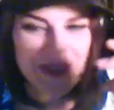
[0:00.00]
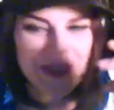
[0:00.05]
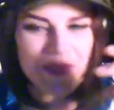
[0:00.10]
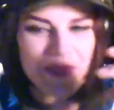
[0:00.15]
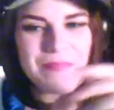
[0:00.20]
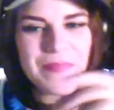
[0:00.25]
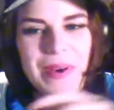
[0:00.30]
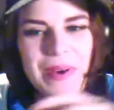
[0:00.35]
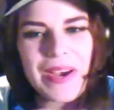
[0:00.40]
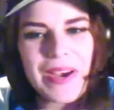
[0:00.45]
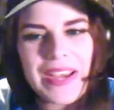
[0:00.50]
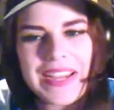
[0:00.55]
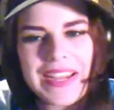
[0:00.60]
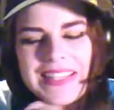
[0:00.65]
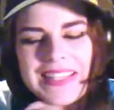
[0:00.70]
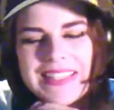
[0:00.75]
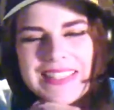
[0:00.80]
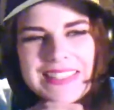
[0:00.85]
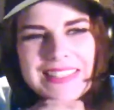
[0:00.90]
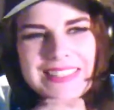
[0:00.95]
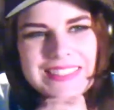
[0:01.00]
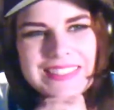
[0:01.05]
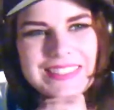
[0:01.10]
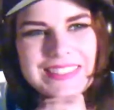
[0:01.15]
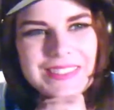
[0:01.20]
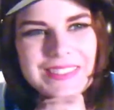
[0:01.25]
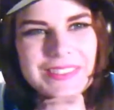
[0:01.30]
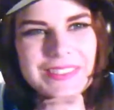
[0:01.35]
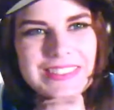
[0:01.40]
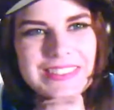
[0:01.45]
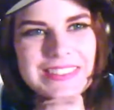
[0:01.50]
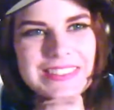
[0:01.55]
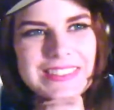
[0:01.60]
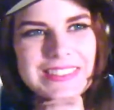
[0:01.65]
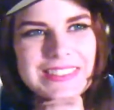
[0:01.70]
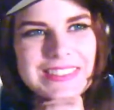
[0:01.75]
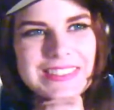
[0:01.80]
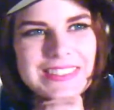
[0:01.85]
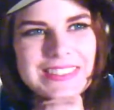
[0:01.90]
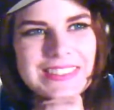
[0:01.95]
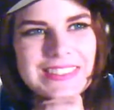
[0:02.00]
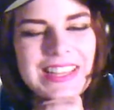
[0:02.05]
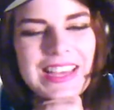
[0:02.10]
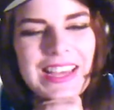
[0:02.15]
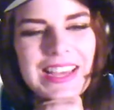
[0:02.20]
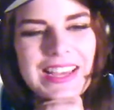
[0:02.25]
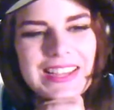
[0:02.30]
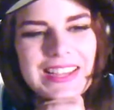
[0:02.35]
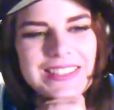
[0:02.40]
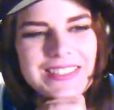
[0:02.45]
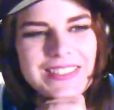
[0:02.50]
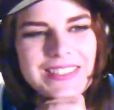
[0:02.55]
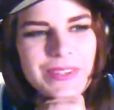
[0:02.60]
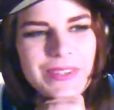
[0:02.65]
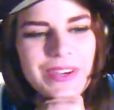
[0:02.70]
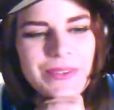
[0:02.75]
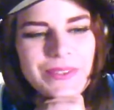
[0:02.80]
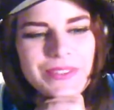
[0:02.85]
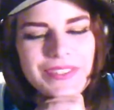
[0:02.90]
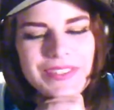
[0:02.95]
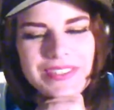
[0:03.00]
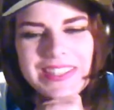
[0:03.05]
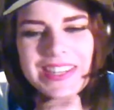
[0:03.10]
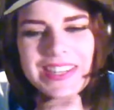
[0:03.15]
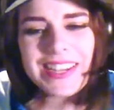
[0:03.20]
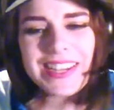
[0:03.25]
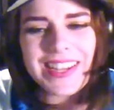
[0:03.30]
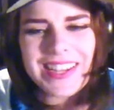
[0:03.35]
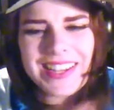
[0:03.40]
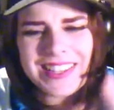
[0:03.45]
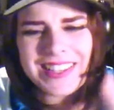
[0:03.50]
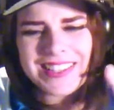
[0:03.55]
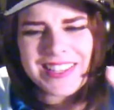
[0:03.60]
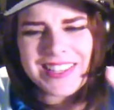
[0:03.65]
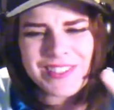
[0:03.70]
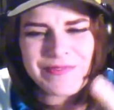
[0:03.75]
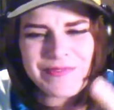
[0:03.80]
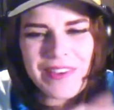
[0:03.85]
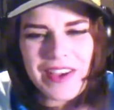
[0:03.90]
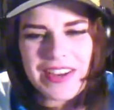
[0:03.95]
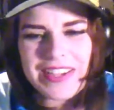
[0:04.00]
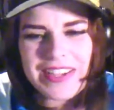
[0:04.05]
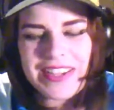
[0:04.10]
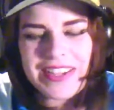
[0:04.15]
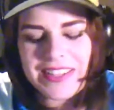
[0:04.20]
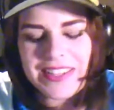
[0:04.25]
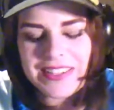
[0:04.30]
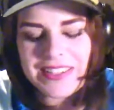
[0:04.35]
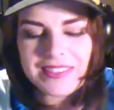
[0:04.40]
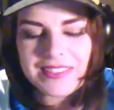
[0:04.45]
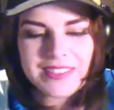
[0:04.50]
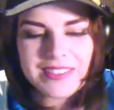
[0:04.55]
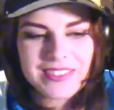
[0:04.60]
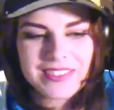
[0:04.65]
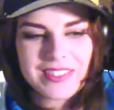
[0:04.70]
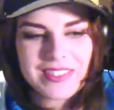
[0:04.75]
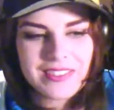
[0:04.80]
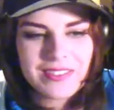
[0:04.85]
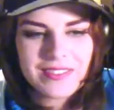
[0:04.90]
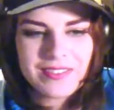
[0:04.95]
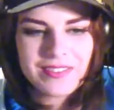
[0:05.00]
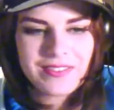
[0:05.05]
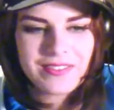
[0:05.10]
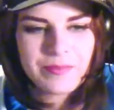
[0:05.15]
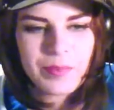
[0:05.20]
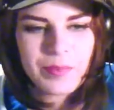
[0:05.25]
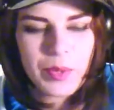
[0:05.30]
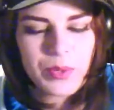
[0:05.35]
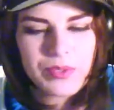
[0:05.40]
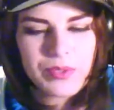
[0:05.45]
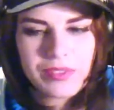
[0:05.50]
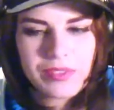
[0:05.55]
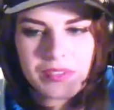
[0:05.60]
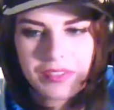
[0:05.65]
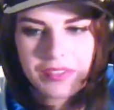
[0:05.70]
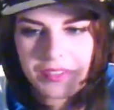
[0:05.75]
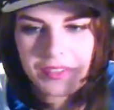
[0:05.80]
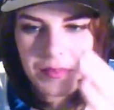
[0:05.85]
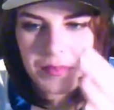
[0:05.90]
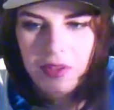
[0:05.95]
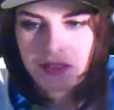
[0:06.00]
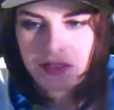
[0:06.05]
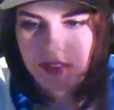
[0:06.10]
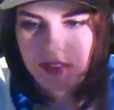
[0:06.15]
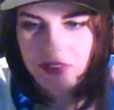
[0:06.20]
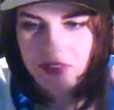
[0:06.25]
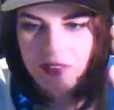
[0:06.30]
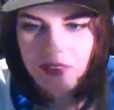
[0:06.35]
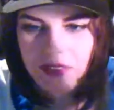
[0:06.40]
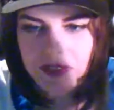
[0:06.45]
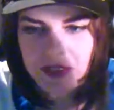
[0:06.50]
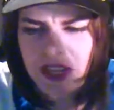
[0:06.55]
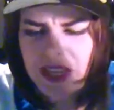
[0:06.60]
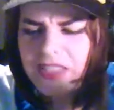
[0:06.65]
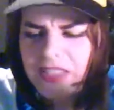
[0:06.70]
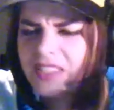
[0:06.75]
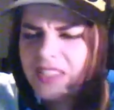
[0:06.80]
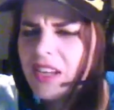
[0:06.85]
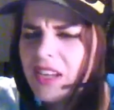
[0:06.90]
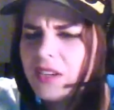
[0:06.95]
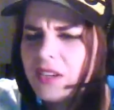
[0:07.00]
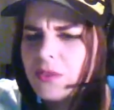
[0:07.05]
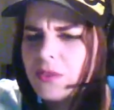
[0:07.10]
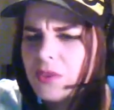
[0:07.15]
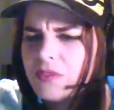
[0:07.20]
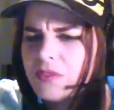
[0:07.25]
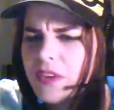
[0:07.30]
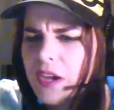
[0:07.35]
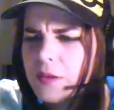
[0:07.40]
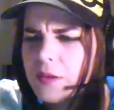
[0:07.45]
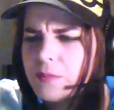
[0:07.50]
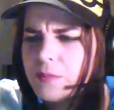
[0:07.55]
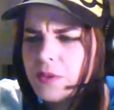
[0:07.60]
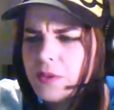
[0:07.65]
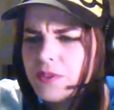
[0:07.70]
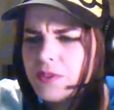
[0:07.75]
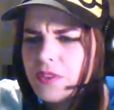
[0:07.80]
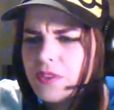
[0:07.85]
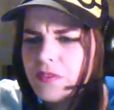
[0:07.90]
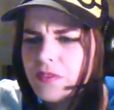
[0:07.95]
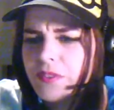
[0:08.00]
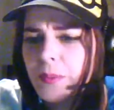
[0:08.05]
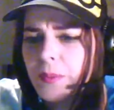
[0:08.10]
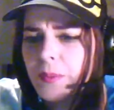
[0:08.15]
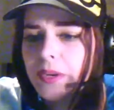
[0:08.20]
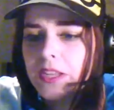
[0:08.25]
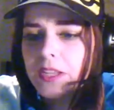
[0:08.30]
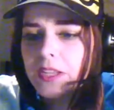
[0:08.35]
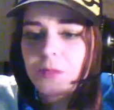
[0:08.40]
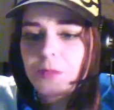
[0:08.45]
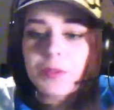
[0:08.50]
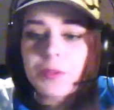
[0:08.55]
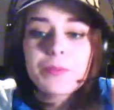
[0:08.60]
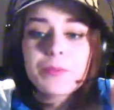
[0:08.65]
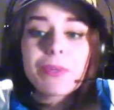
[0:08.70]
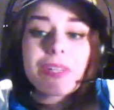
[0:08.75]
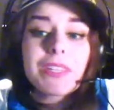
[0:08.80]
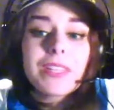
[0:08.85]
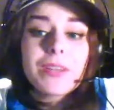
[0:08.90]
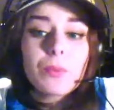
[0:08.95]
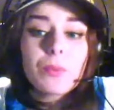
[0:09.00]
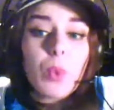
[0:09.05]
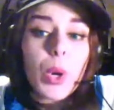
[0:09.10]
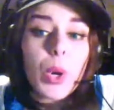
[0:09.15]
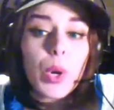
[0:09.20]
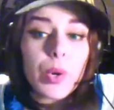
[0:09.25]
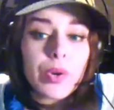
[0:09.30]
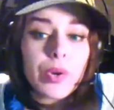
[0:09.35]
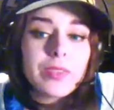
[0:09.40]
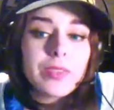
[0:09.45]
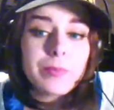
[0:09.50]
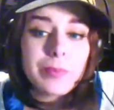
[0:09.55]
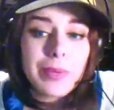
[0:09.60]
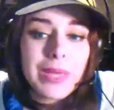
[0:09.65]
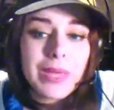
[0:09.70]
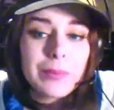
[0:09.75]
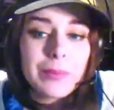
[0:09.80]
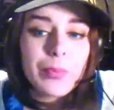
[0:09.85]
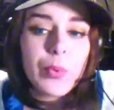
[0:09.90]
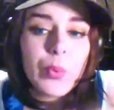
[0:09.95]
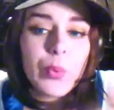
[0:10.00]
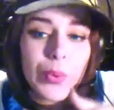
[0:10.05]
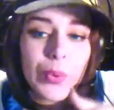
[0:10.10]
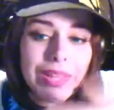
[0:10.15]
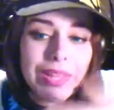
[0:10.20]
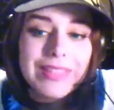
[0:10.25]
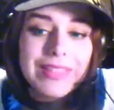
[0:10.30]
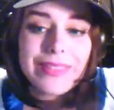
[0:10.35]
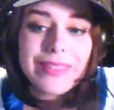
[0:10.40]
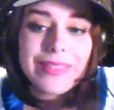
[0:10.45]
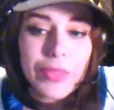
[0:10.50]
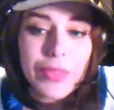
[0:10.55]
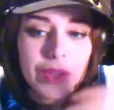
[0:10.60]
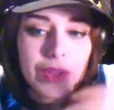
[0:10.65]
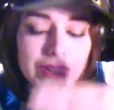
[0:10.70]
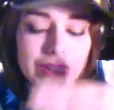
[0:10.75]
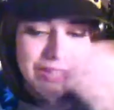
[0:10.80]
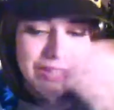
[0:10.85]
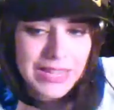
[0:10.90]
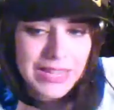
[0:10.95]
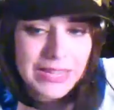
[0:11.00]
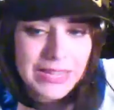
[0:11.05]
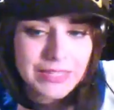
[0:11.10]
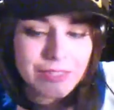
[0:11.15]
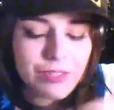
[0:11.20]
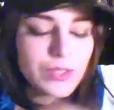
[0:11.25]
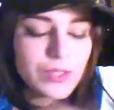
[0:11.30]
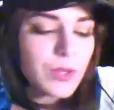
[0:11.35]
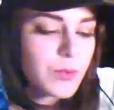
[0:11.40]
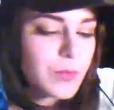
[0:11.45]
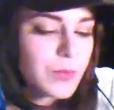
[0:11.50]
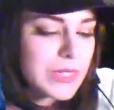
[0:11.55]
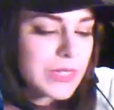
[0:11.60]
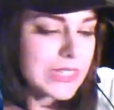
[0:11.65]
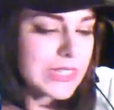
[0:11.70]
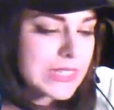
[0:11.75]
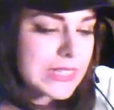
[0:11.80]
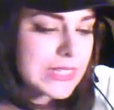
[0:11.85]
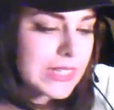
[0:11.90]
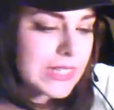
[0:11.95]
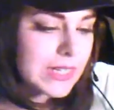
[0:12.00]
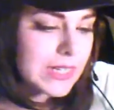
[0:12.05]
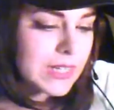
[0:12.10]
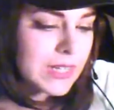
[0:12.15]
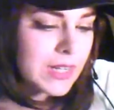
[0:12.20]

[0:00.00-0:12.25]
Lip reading: But yeah, so I was just like, "Oh, that's funny," and posted some other. I don't know if I posted or if somebody else posted, but there were other people in the thing, so we did a